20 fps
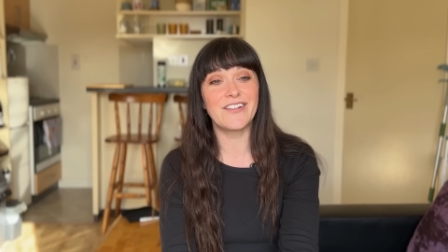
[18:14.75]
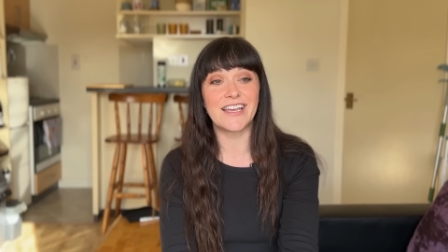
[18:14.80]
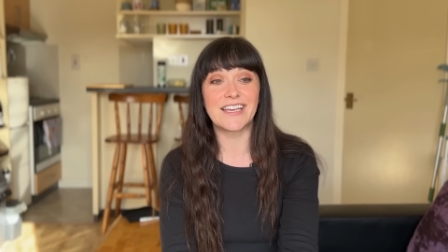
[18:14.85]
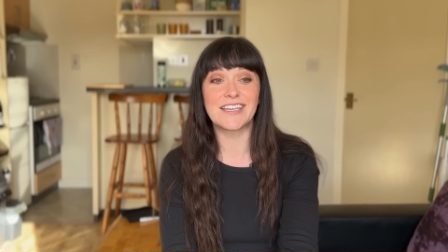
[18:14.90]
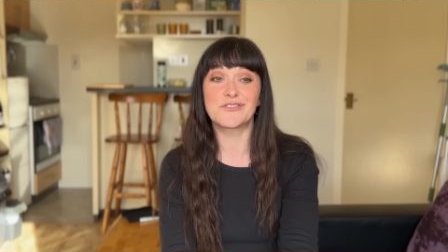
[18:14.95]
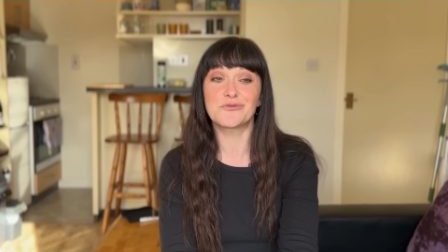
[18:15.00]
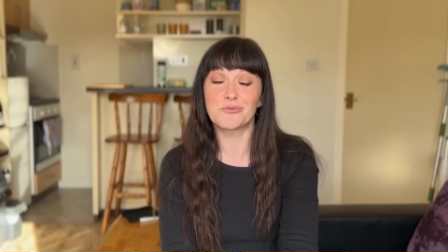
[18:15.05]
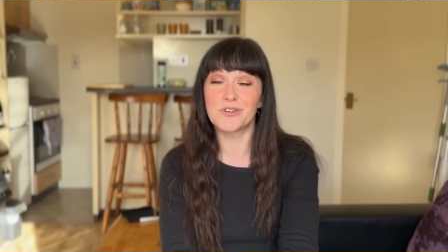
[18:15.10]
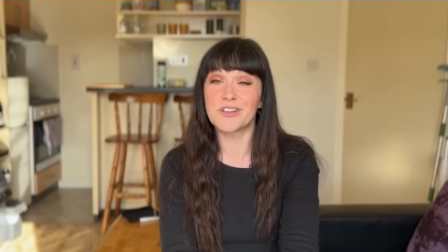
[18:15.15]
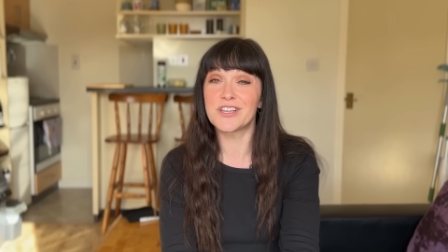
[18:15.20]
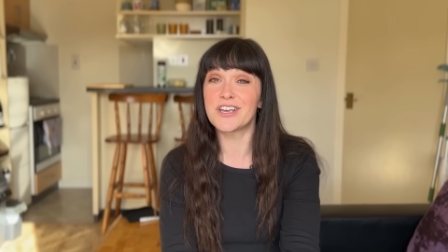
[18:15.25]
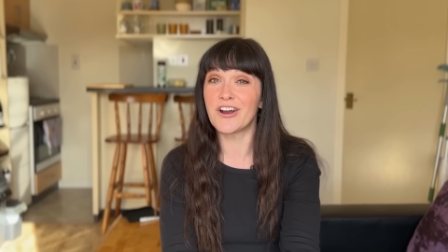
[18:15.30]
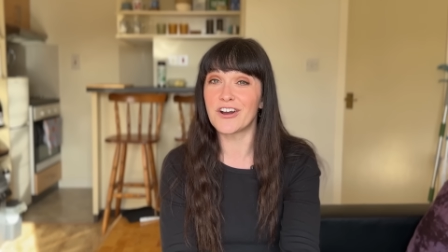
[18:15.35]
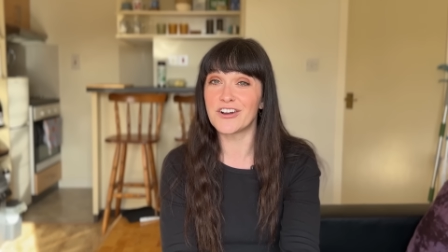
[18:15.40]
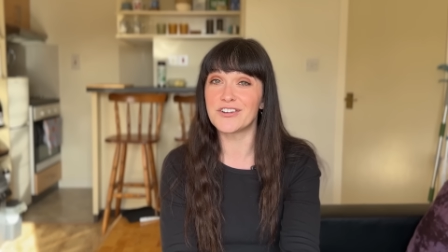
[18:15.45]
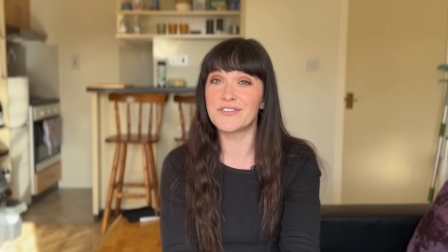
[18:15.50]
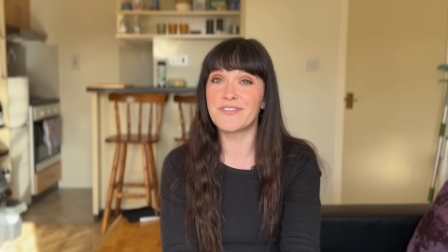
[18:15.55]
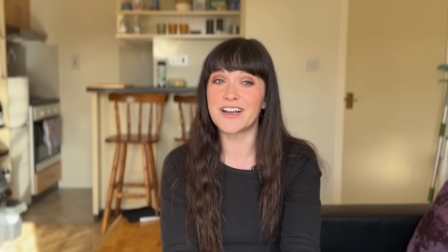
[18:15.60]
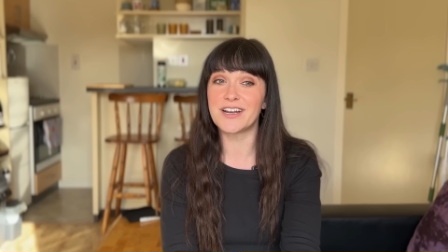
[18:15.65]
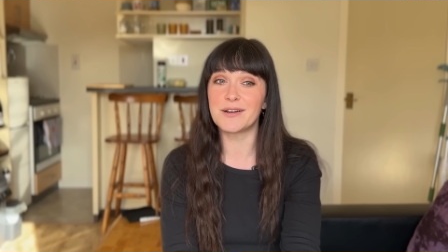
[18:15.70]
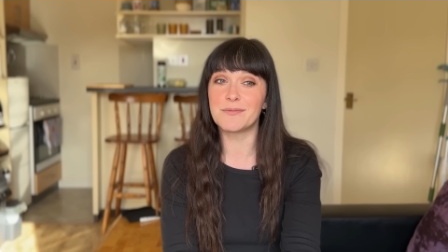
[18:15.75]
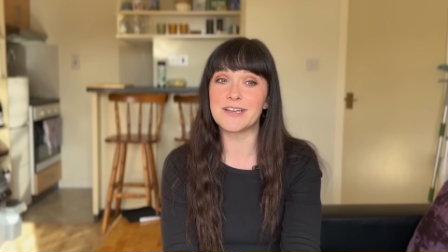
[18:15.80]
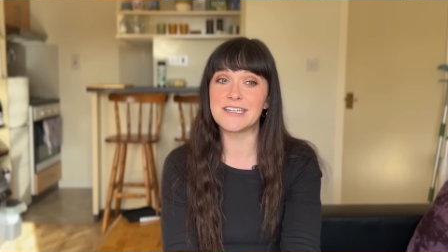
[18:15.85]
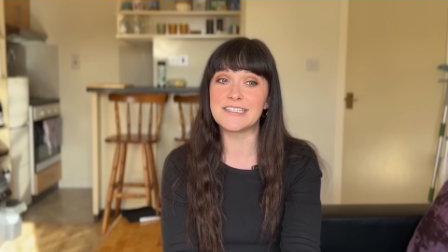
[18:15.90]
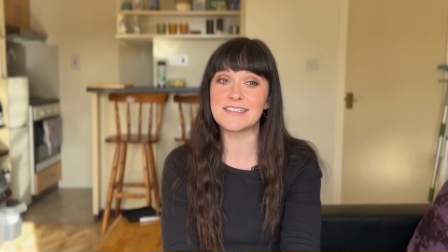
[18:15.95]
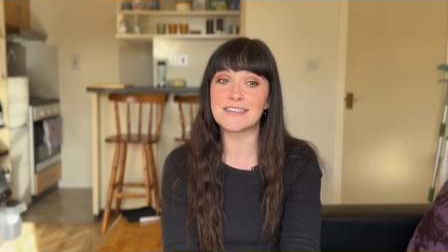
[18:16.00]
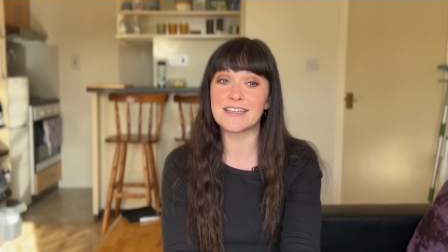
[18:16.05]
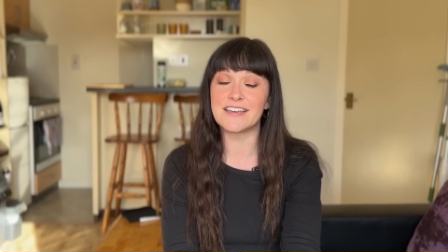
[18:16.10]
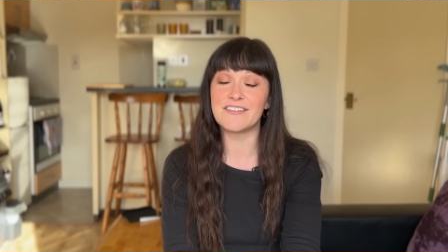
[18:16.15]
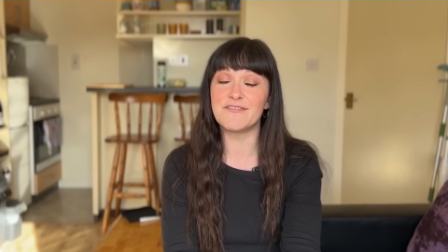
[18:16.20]
Like, it's really hard to find a
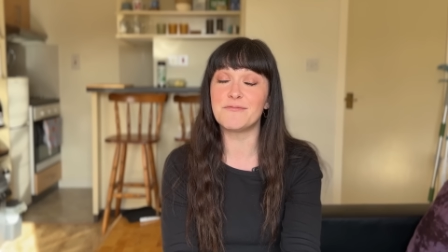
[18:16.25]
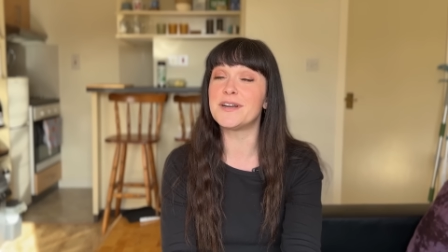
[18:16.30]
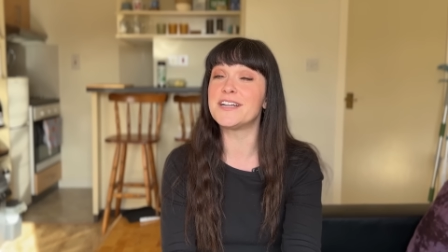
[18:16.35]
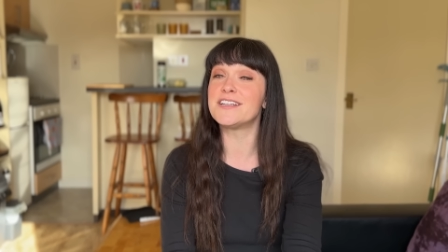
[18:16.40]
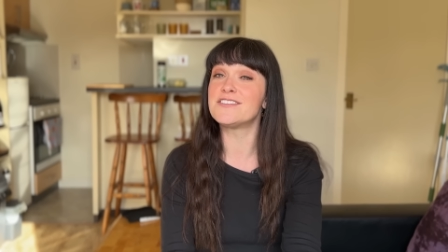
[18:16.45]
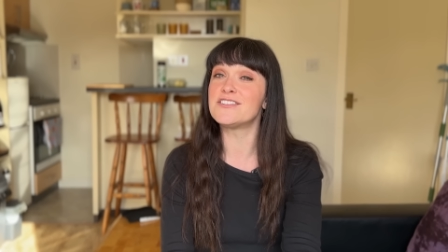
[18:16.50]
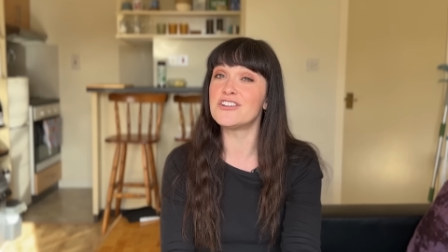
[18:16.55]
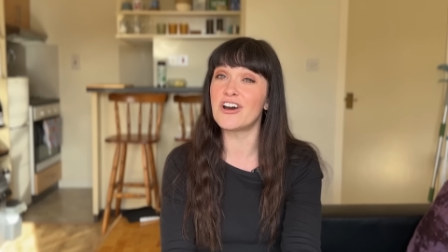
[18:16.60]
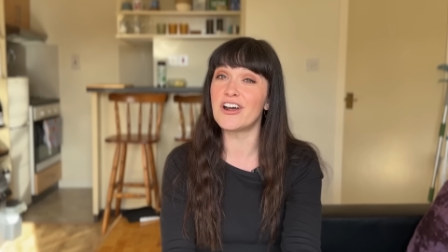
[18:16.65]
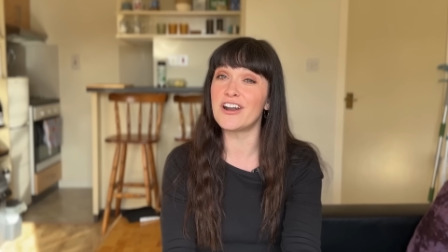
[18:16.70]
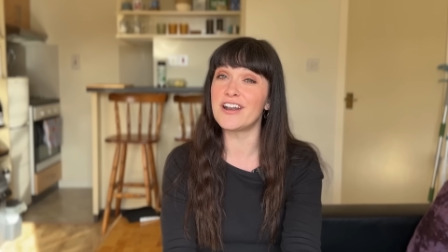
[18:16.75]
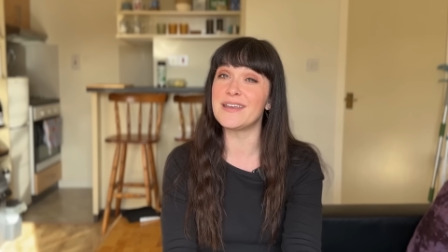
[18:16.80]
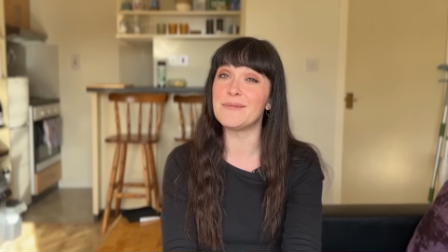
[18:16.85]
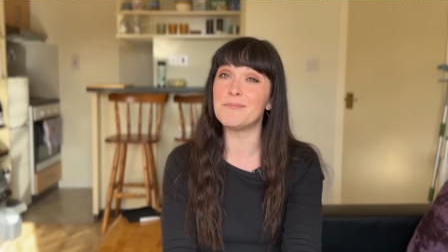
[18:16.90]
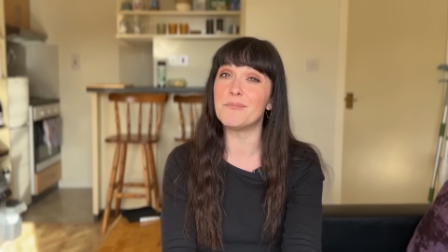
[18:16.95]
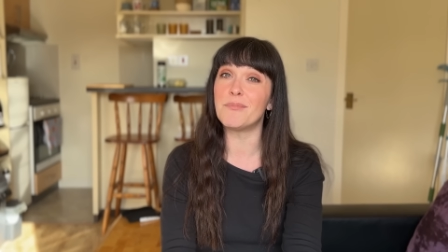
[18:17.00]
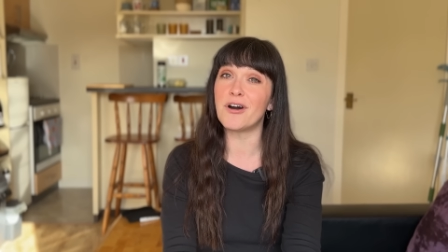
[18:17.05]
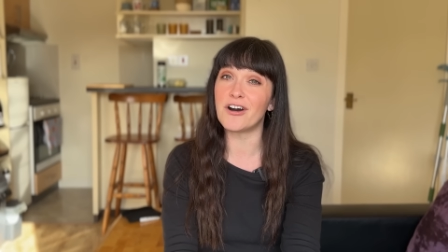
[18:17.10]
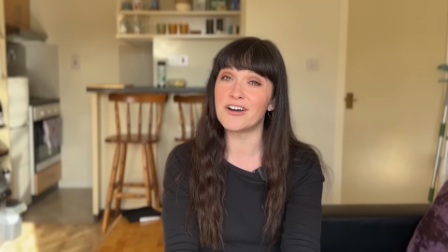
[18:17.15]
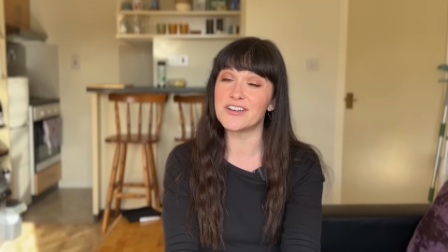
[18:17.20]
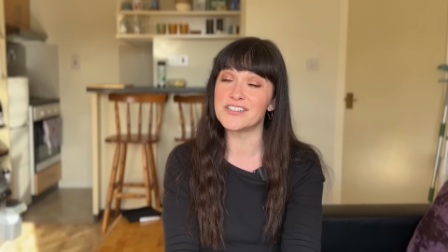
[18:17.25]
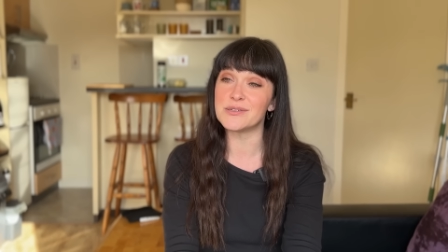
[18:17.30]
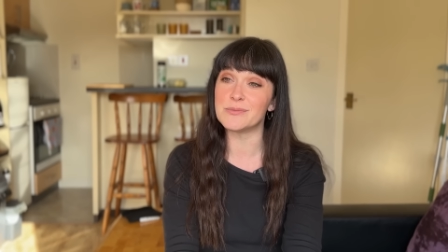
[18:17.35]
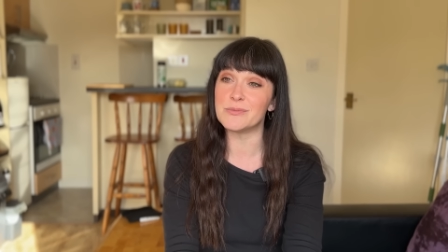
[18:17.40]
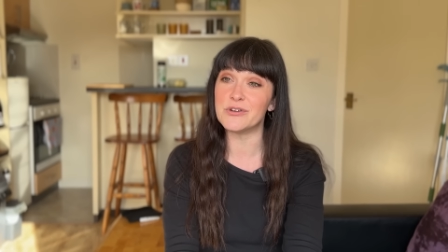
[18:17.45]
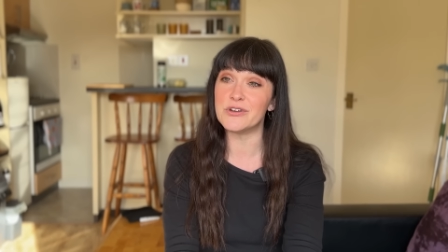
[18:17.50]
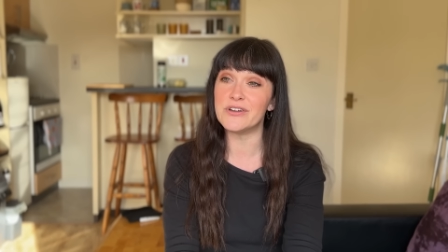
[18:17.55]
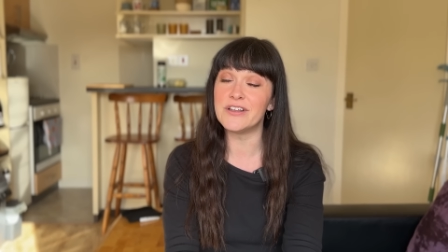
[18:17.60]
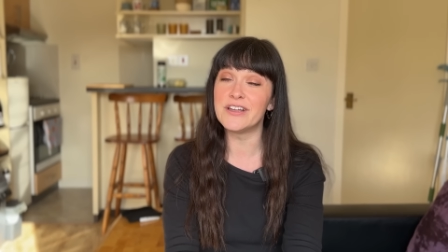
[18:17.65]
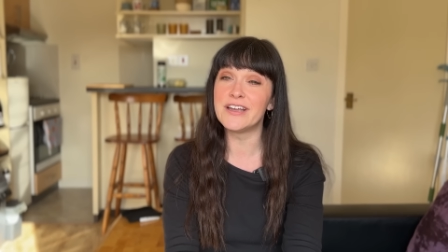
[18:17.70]
place to live, but it's not
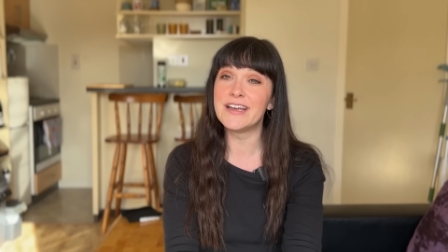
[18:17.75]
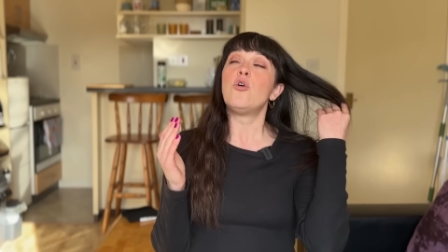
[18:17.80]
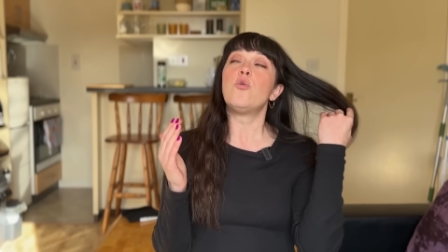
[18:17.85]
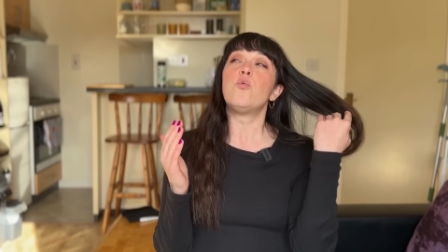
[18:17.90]
impossible.